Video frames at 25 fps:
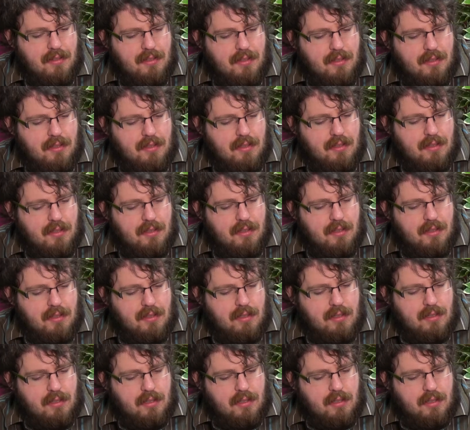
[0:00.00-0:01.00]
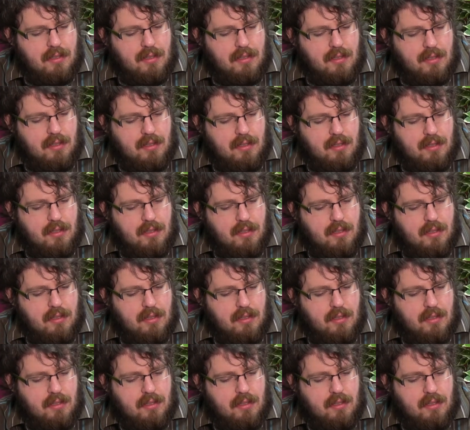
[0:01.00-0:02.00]

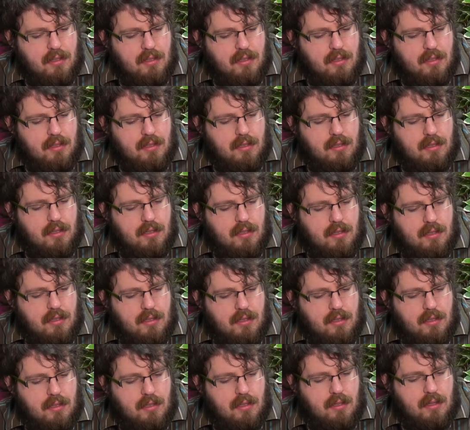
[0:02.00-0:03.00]
No words are spoken by the person on screen.